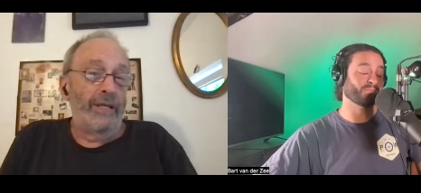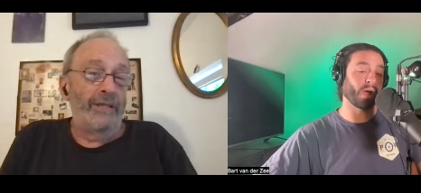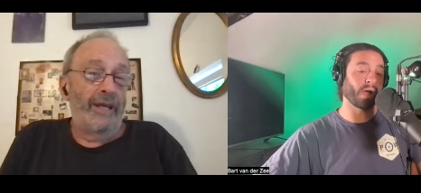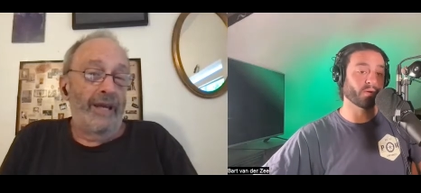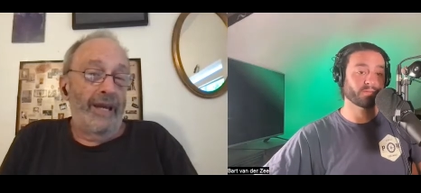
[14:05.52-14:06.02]

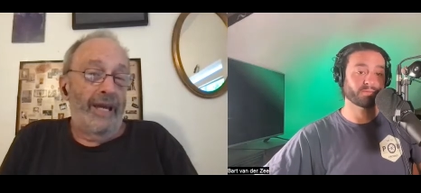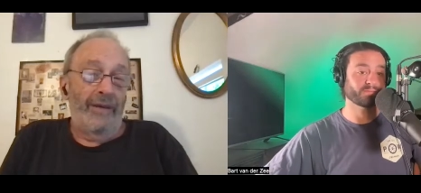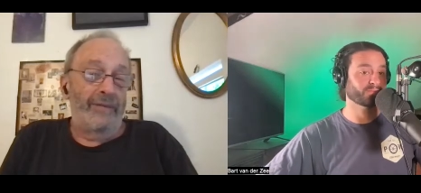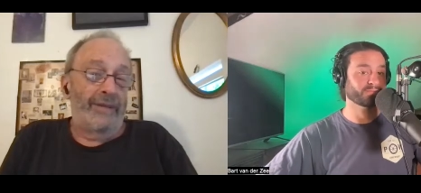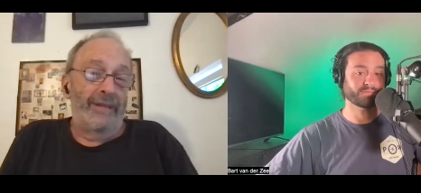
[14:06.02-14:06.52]
Speaker 1: wow. he,
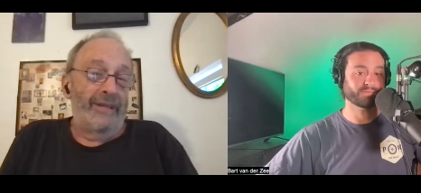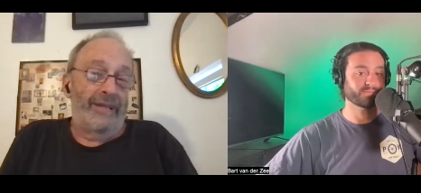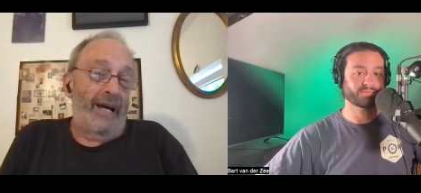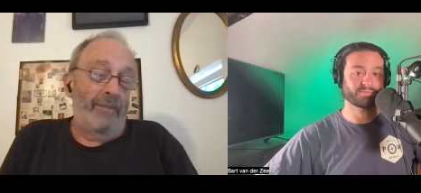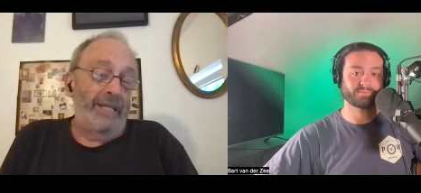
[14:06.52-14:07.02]
he,
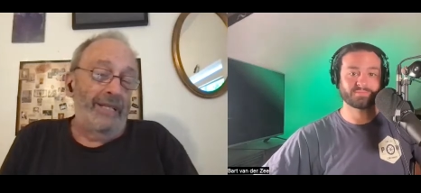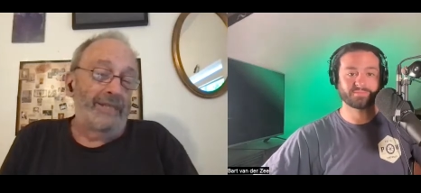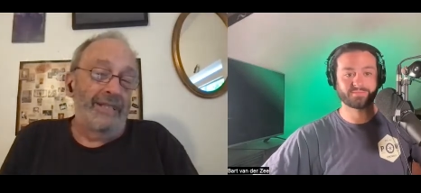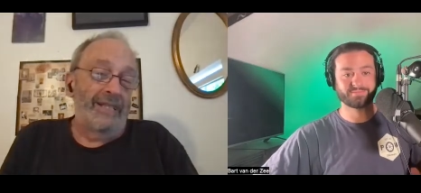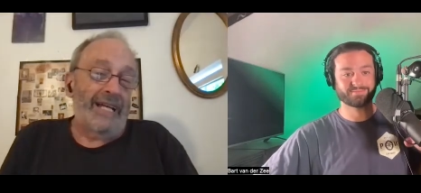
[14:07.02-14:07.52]
I mean,
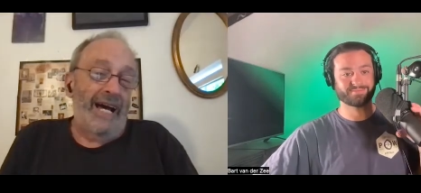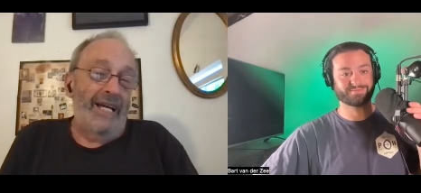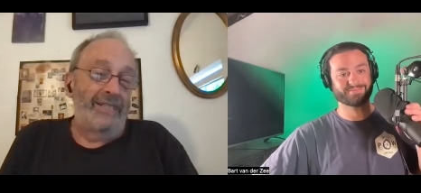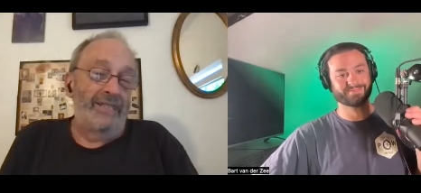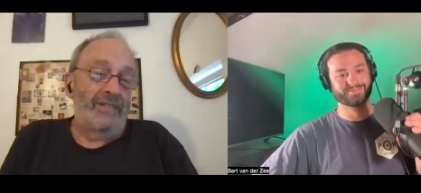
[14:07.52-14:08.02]
this this guy
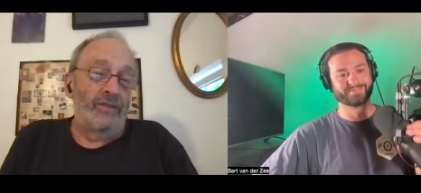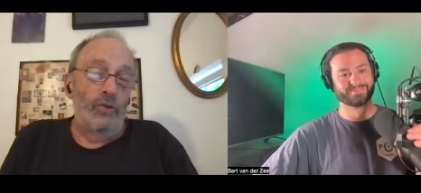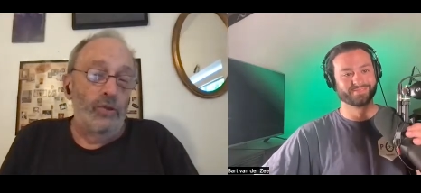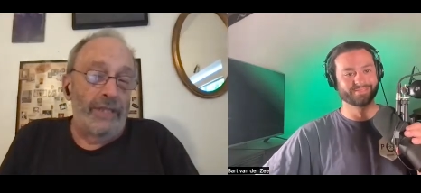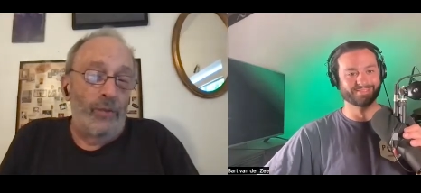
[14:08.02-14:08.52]
is just
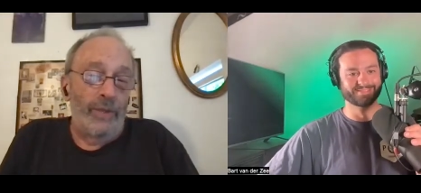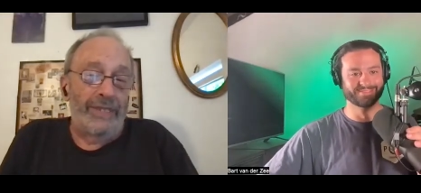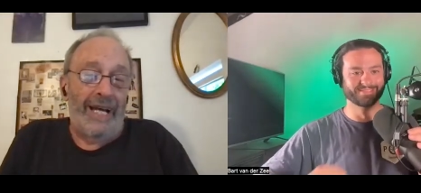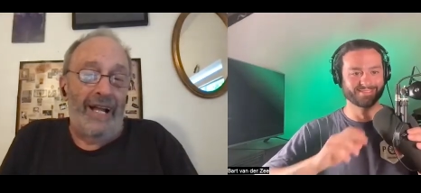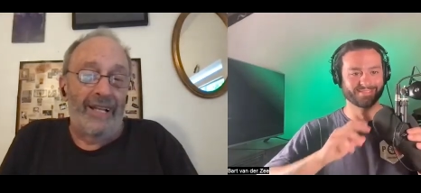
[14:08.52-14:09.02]
oozing
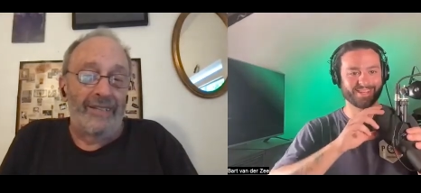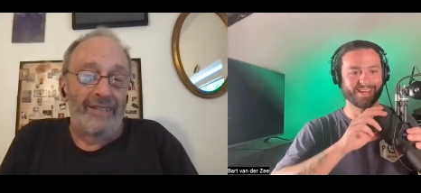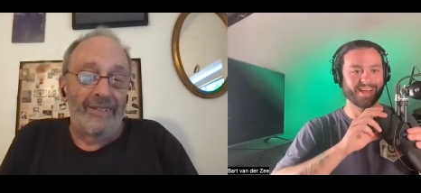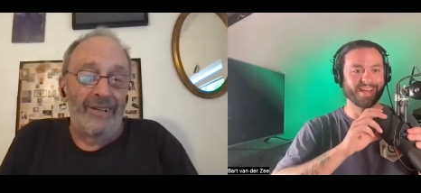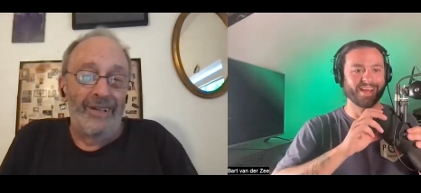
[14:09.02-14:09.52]
with
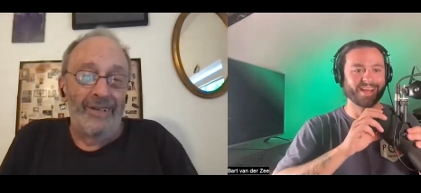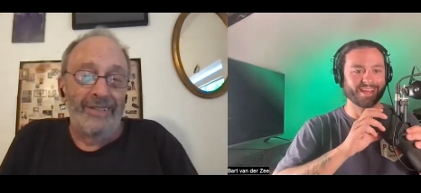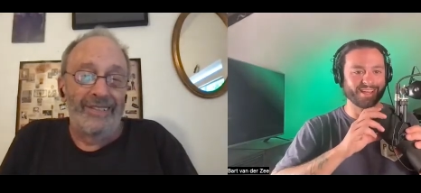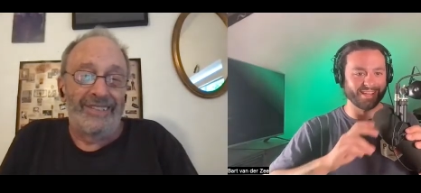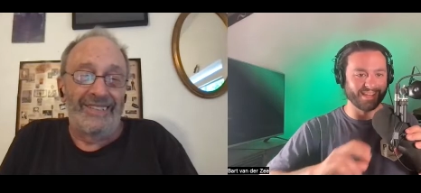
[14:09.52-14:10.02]
talent. You know,
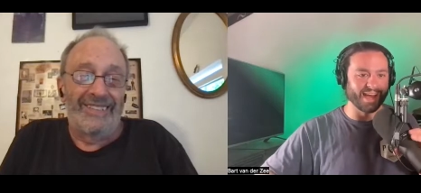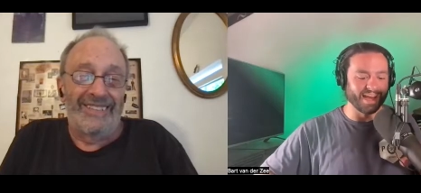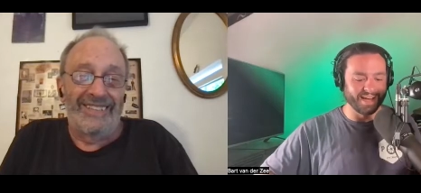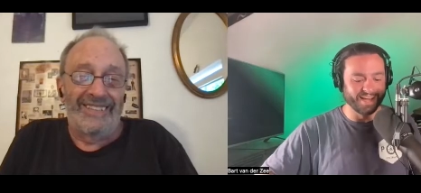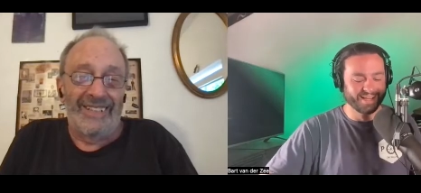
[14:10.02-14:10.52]
he's just yeah.
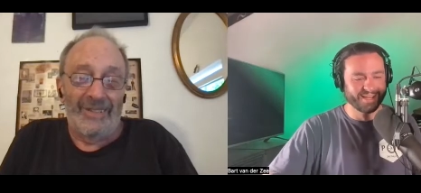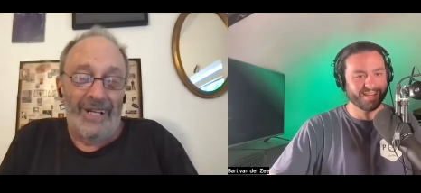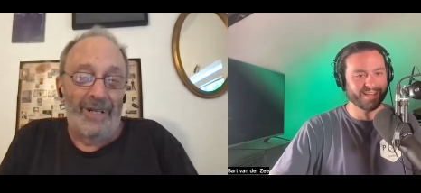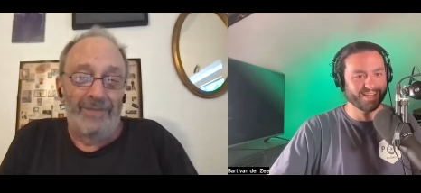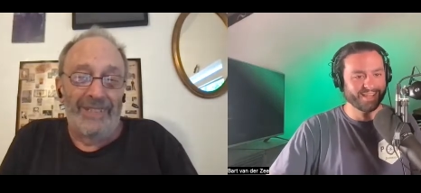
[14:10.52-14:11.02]
just
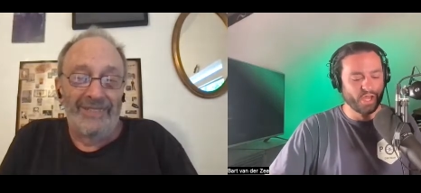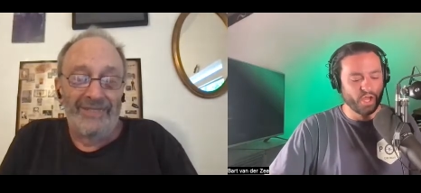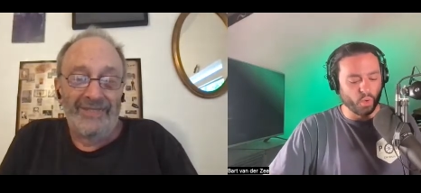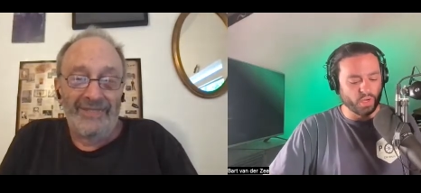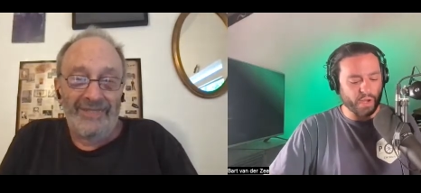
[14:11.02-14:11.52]
incredible.
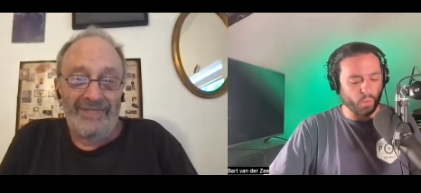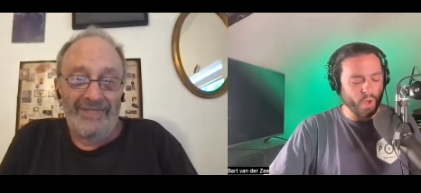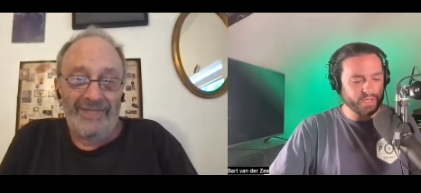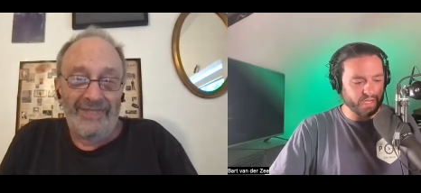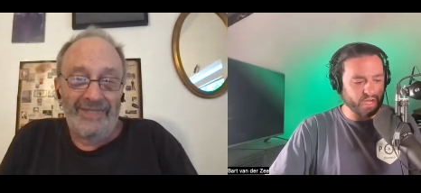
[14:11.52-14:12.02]
Speaker 2: Now,
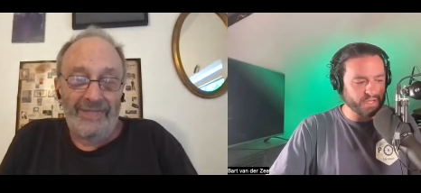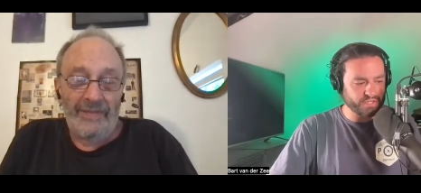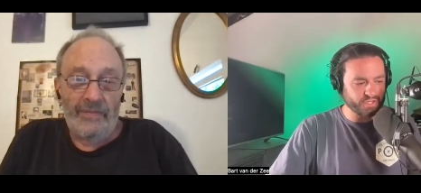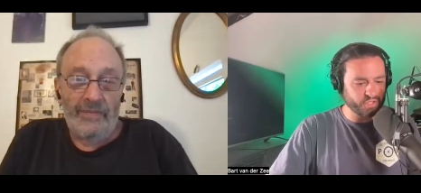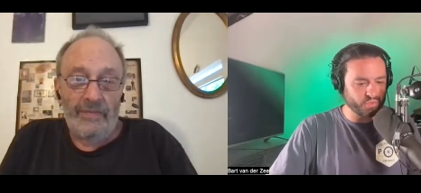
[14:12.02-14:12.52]
what
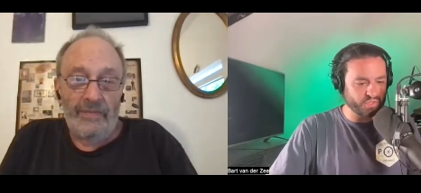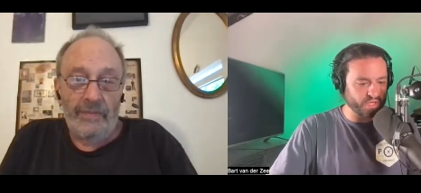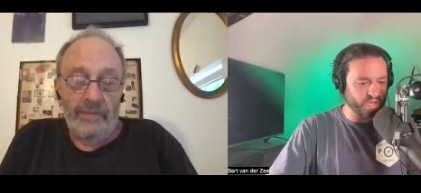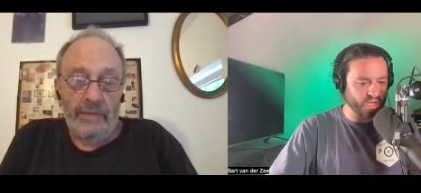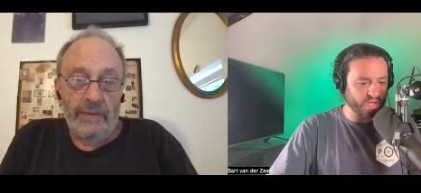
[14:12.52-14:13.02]
constitutes
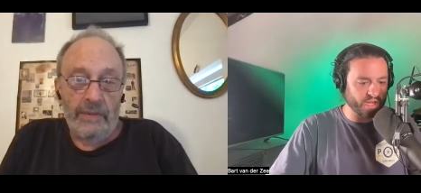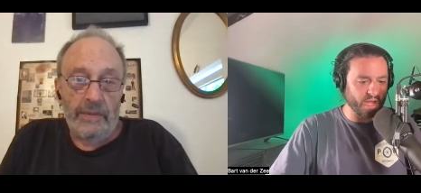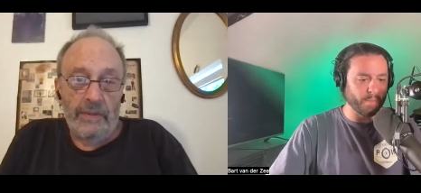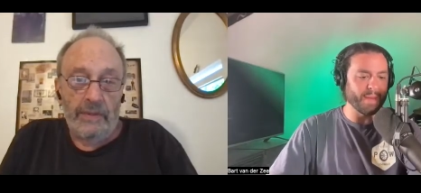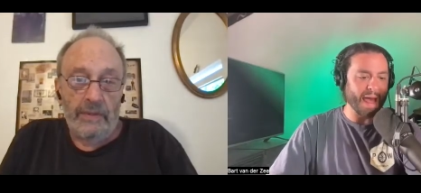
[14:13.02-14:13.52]
uh, a
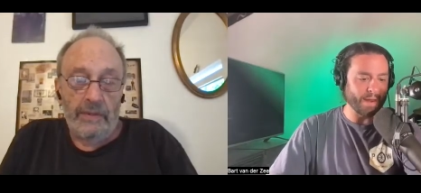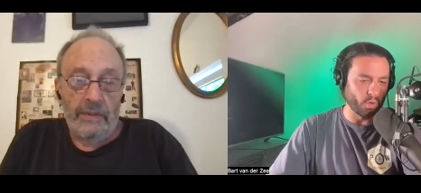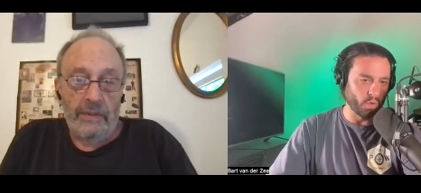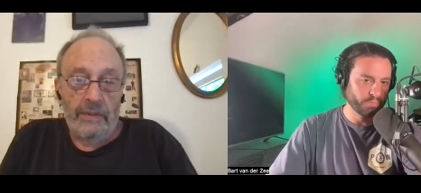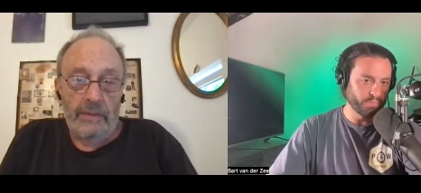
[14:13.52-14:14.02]
battle?
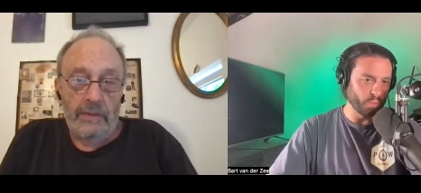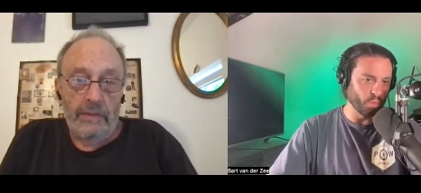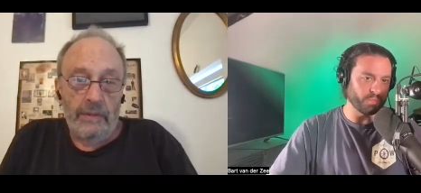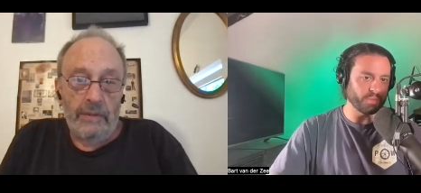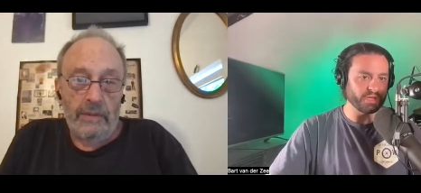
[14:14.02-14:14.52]
Would
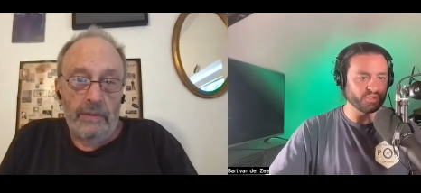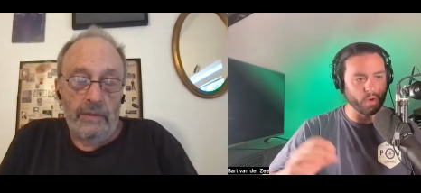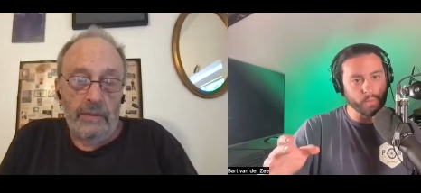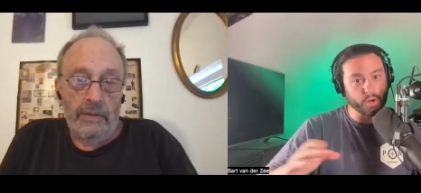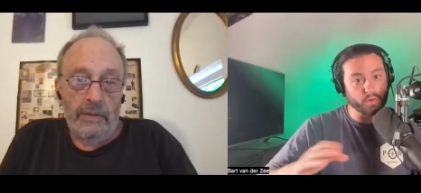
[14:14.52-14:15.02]
it be
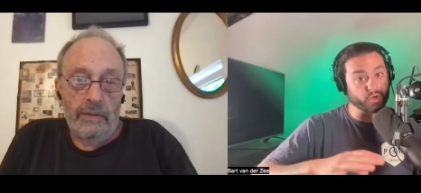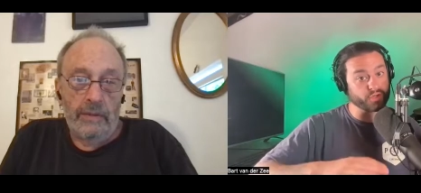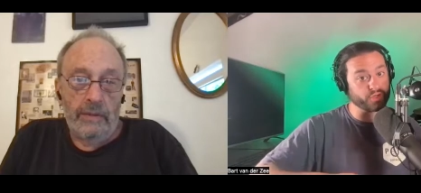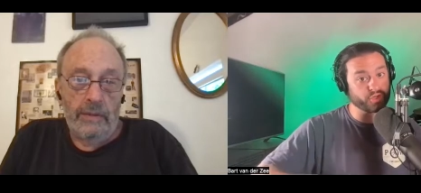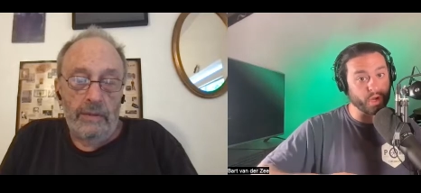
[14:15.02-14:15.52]
drummer
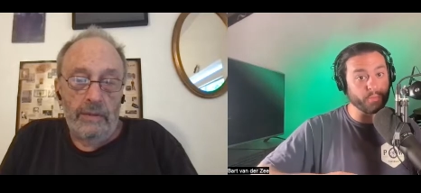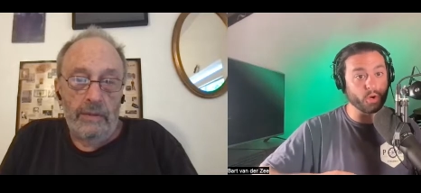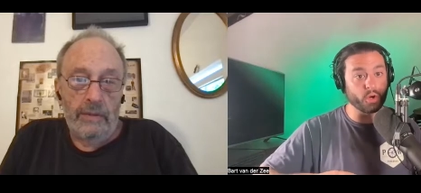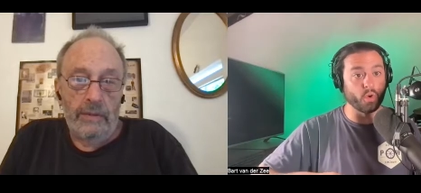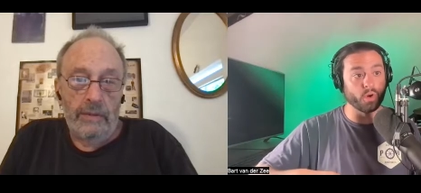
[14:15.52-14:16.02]
versus drummer,
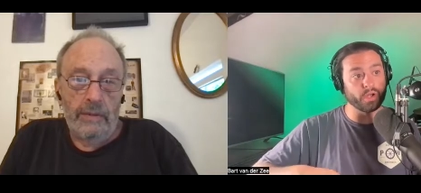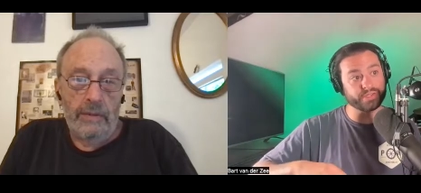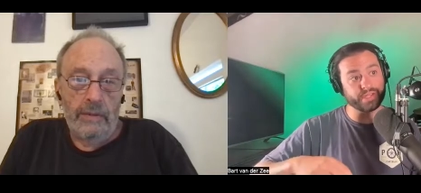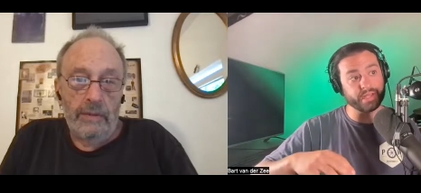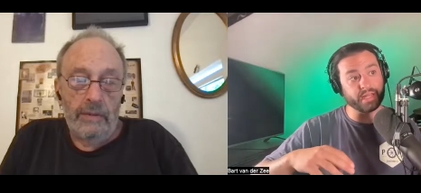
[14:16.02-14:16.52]
or is
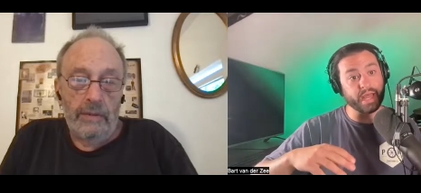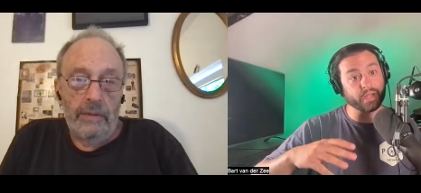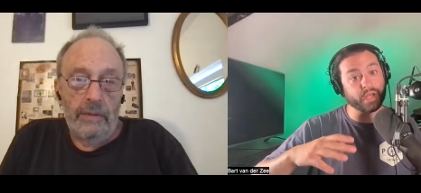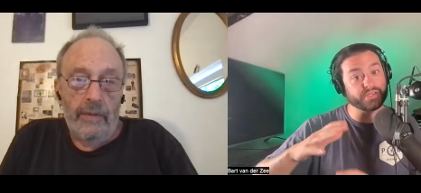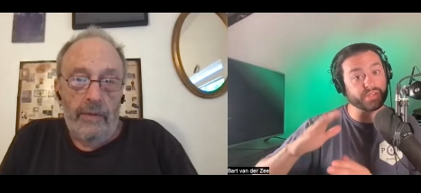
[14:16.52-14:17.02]
it like
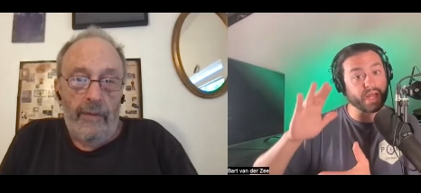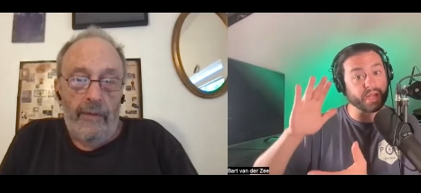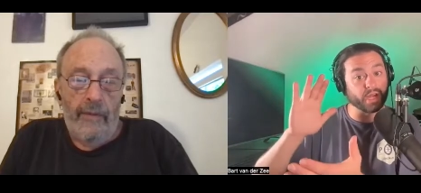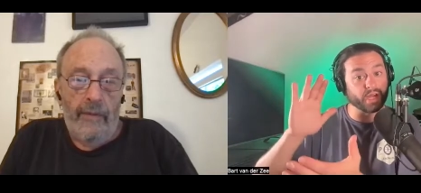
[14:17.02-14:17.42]
is it like a